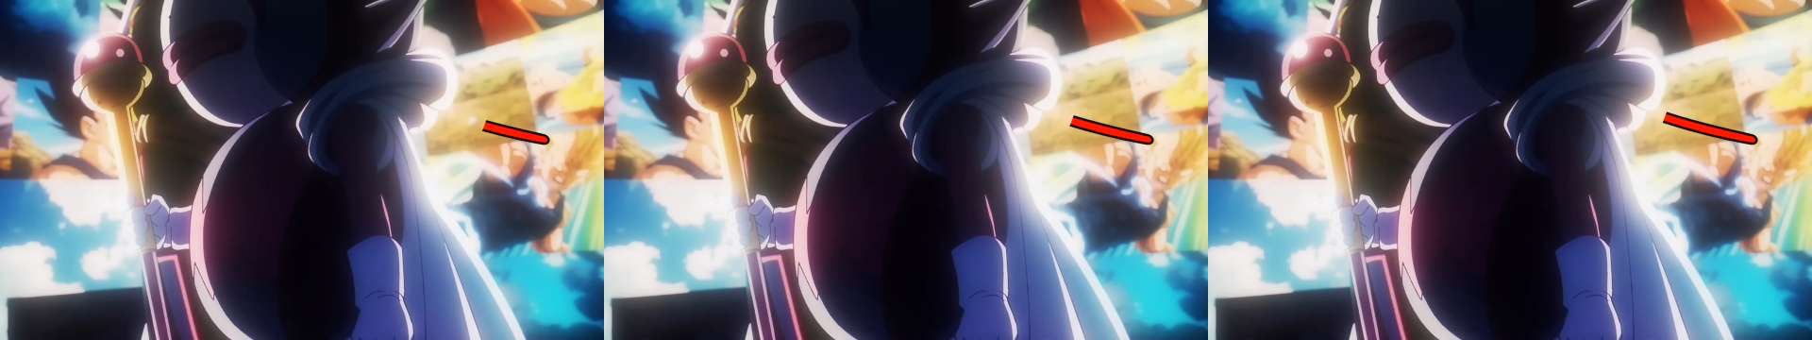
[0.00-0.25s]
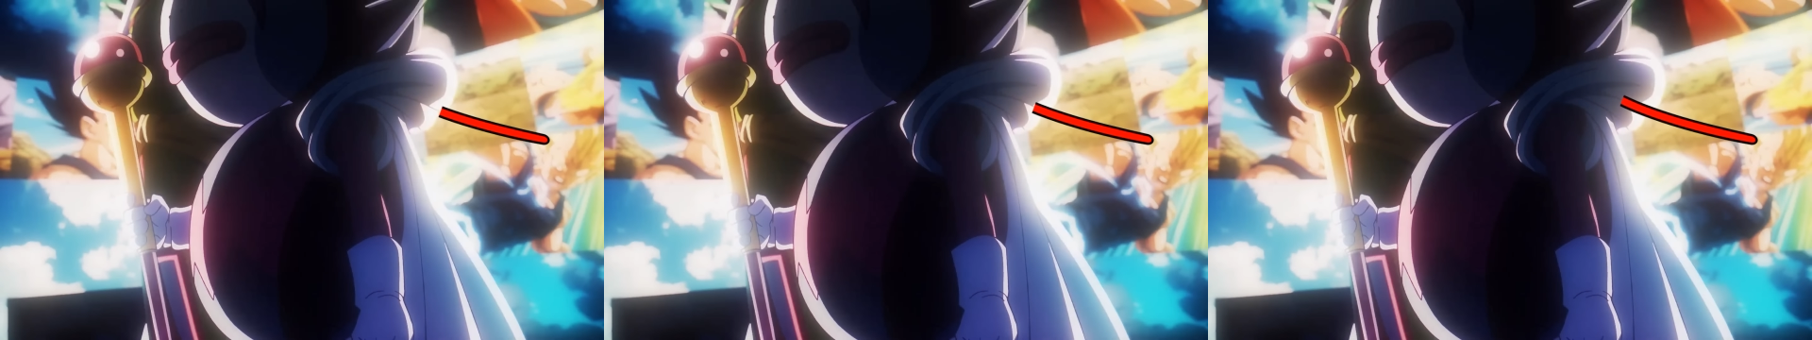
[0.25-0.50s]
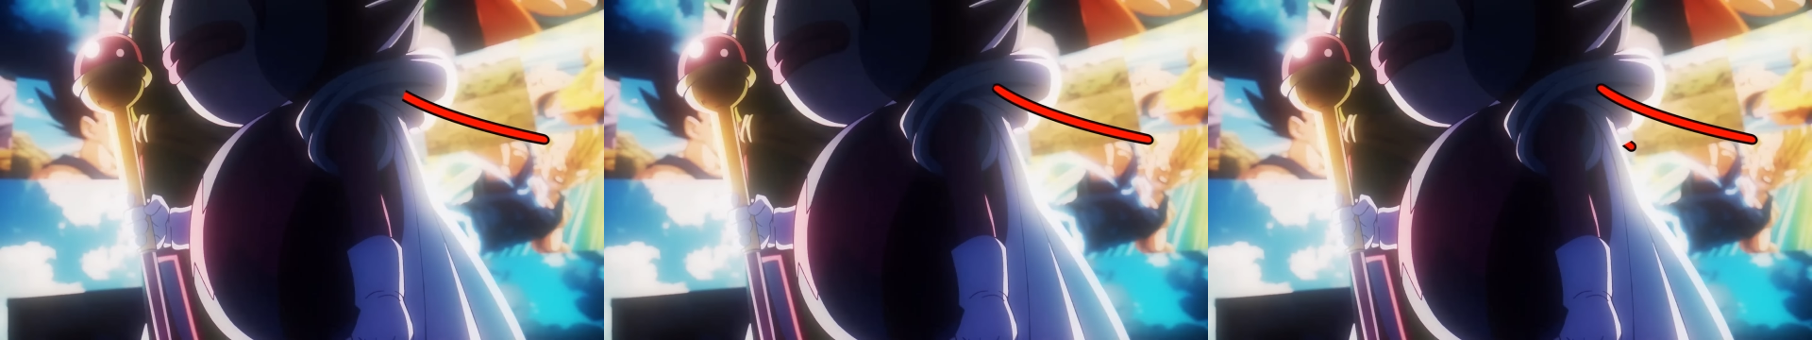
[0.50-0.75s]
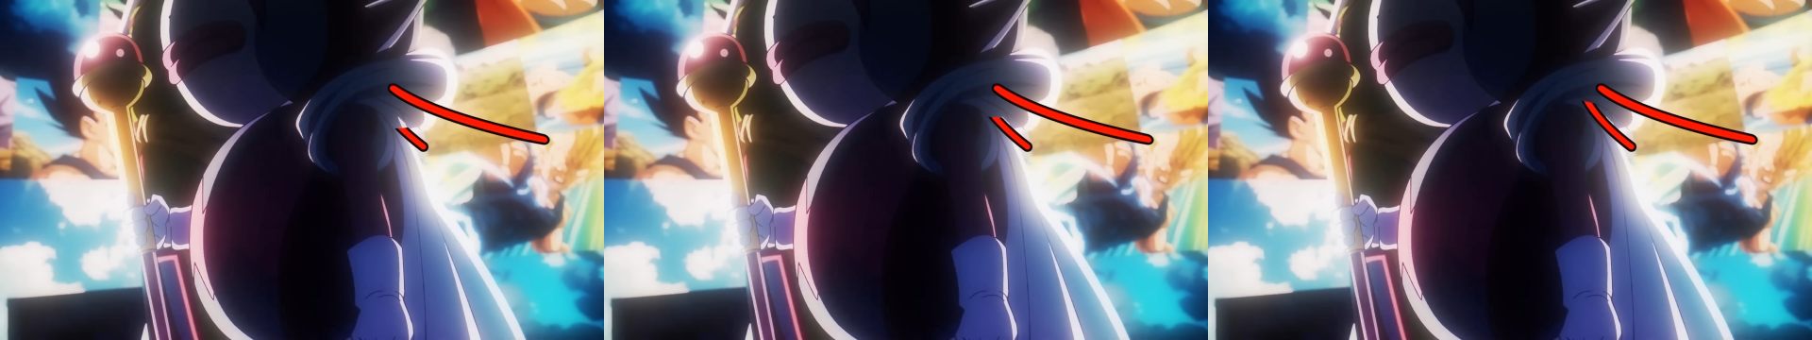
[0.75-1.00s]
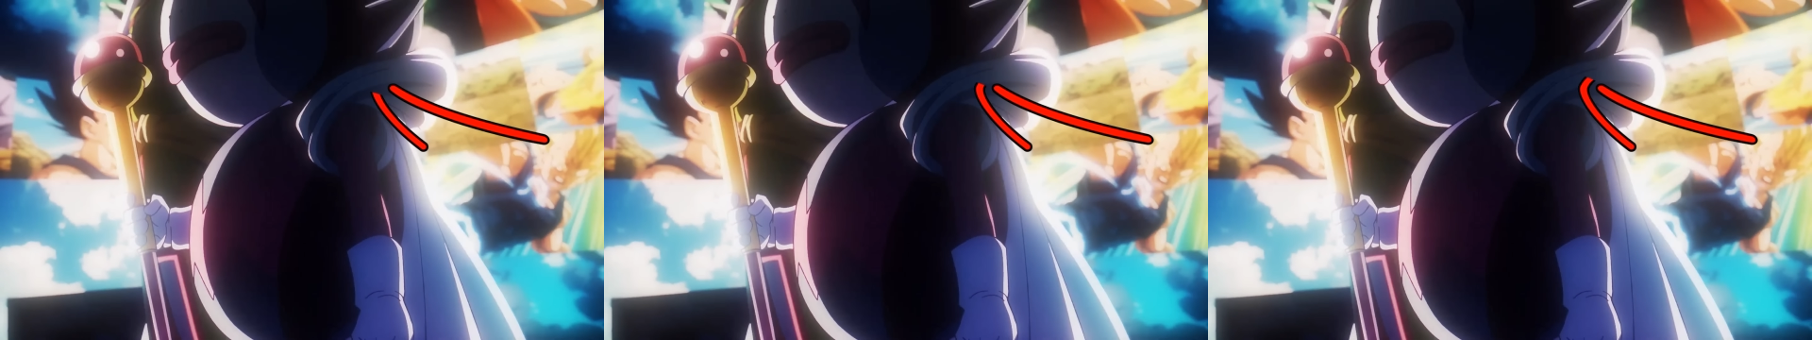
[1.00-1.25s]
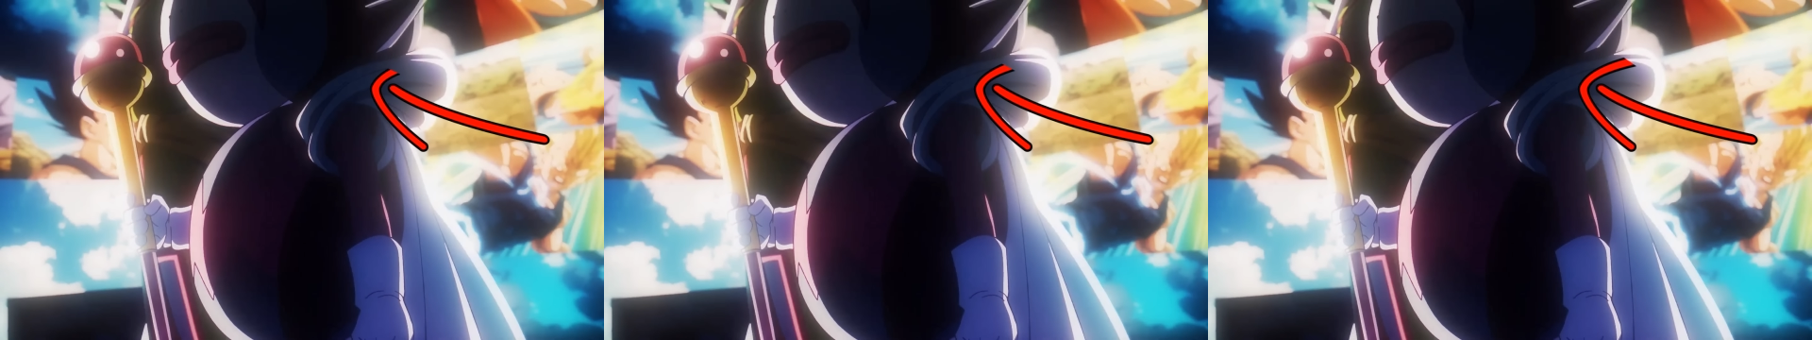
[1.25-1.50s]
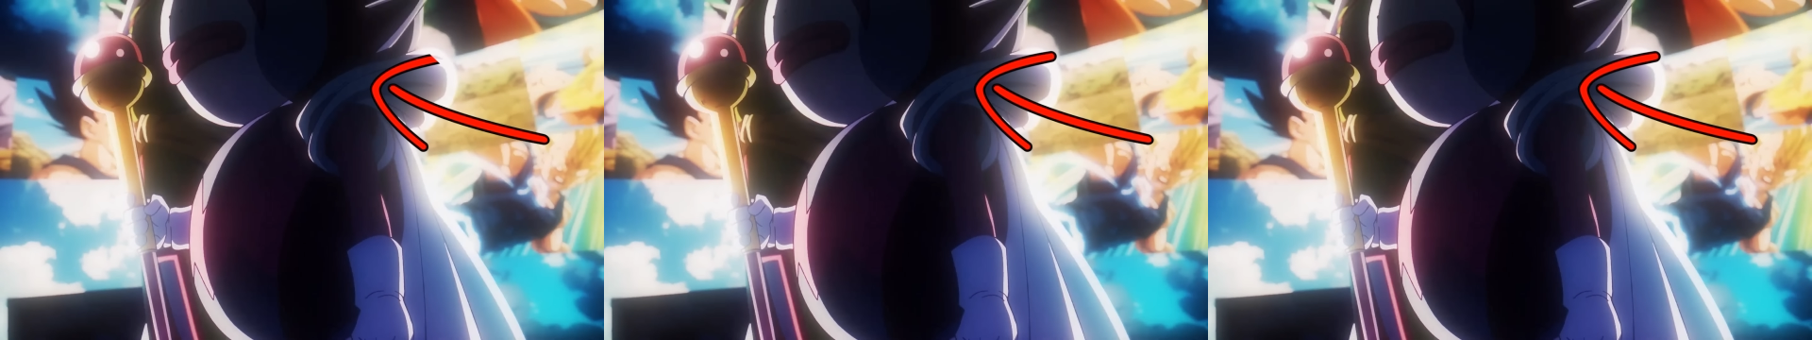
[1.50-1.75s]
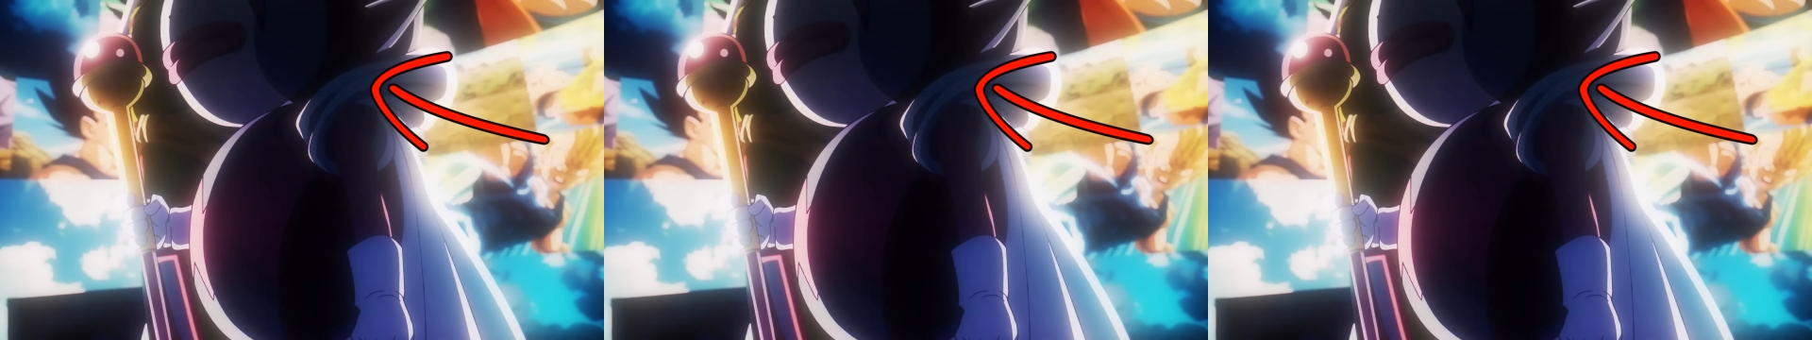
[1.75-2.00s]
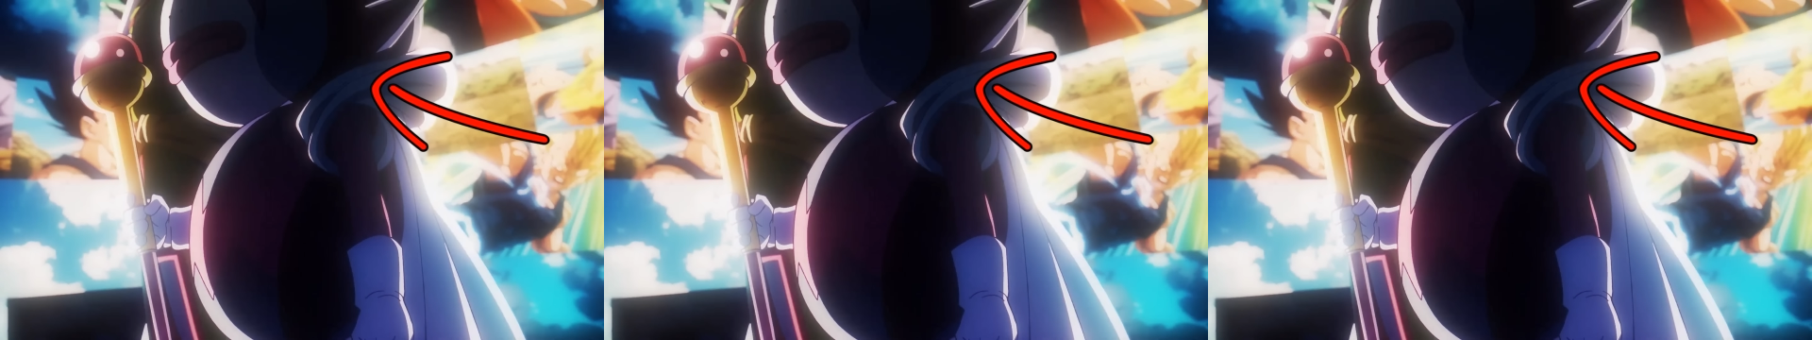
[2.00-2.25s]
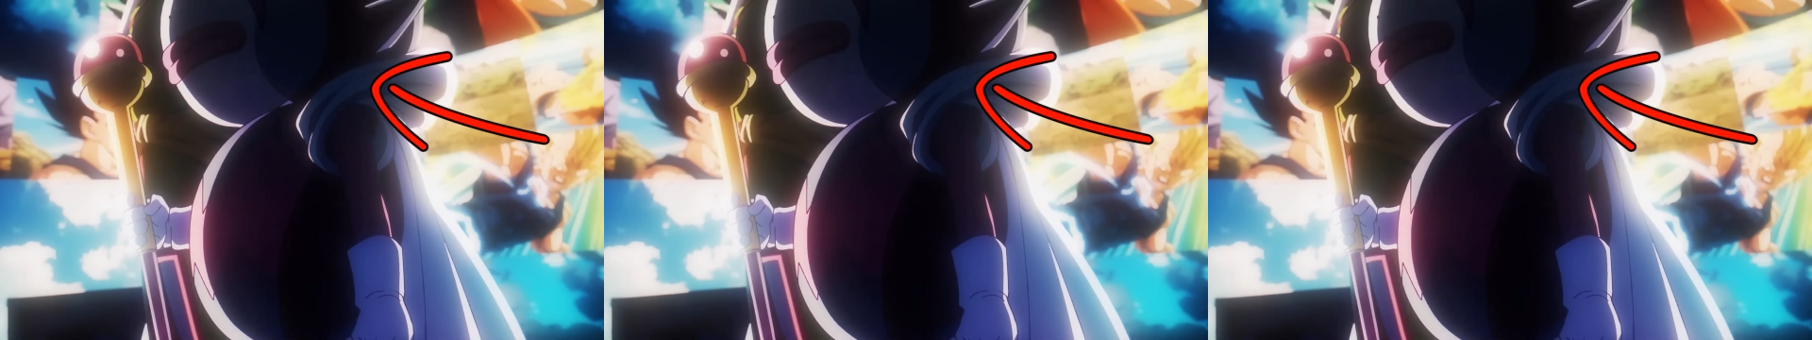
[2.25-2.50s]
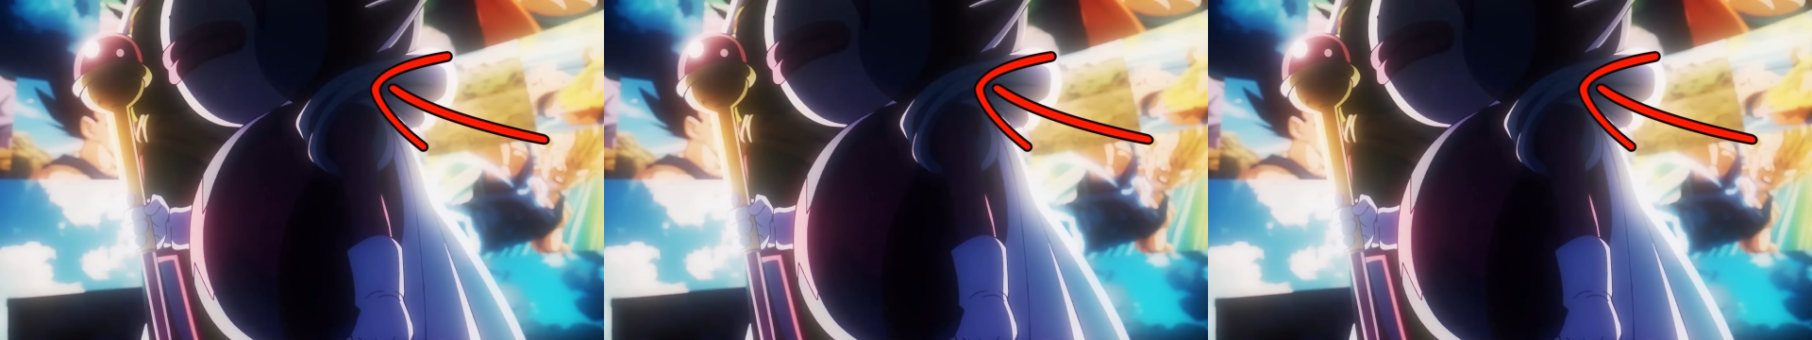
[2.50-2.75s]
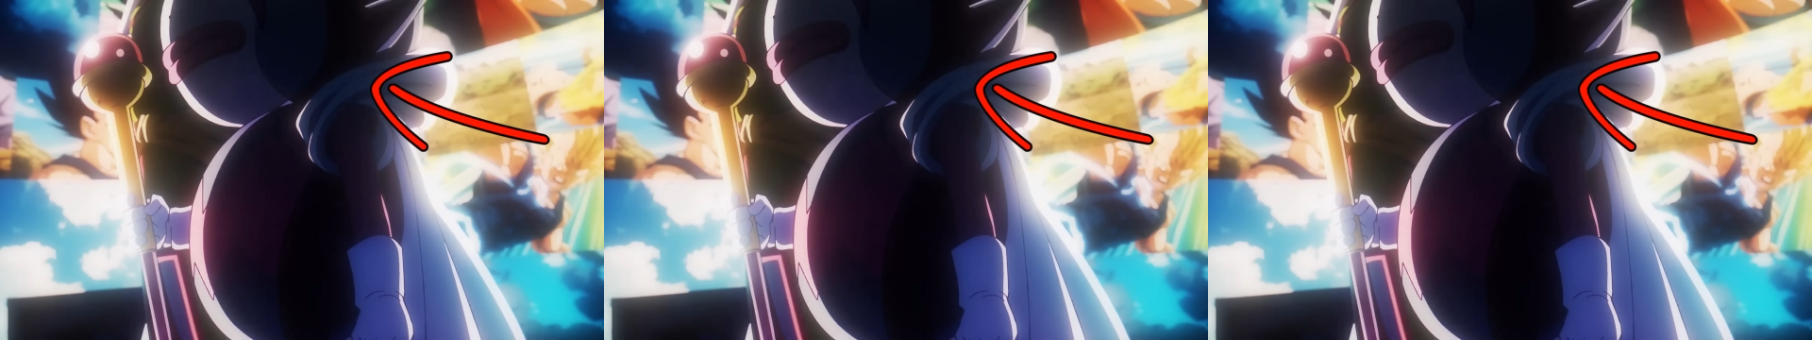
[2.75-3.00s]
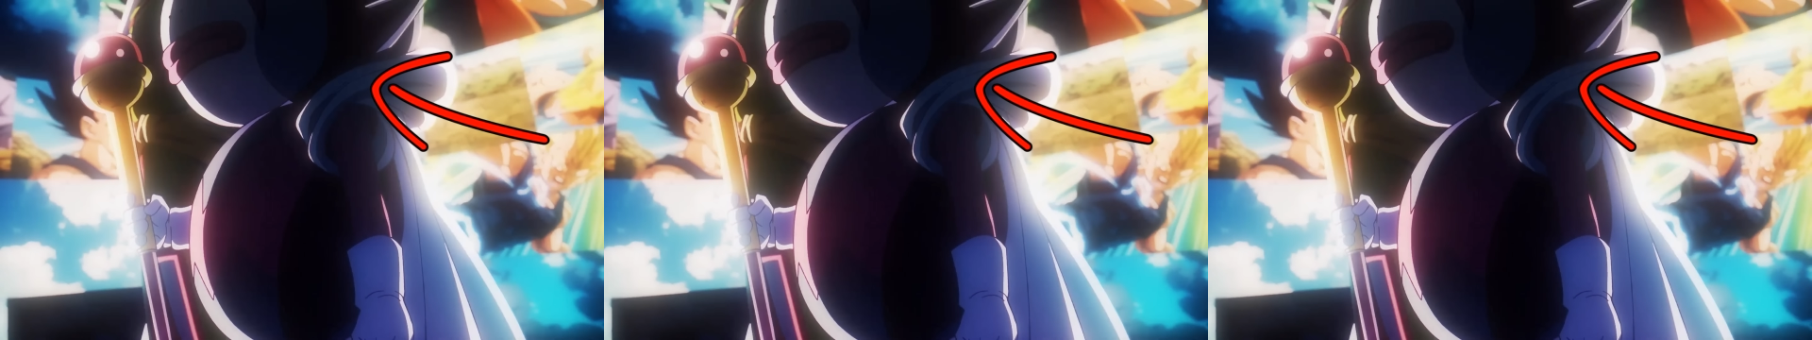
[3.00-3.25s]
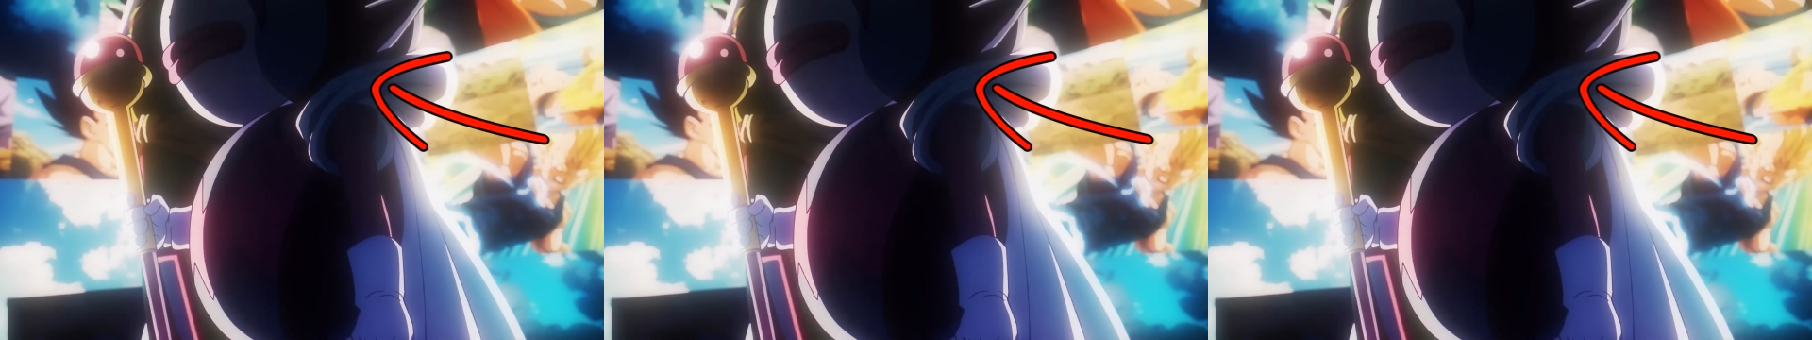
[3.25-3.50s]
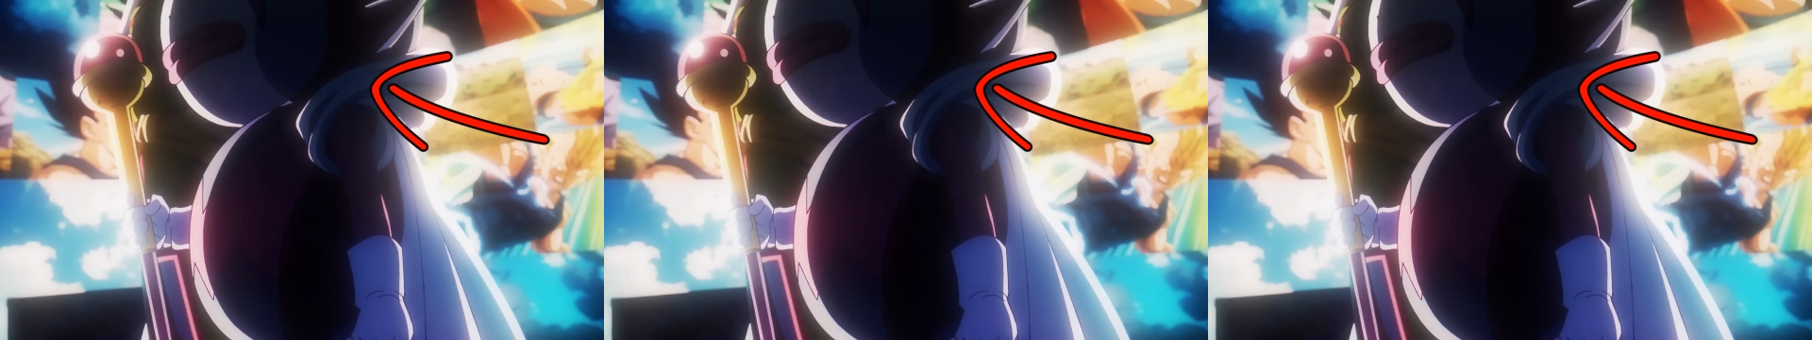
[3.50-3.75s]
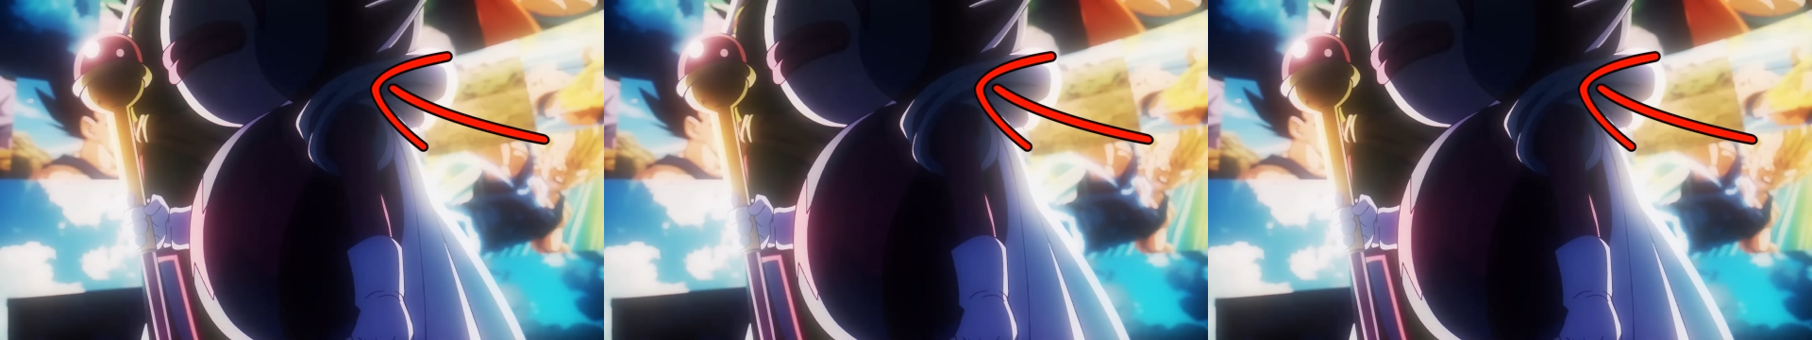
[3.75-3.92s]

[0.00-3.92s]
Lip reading: Nobody's mouth can be seen.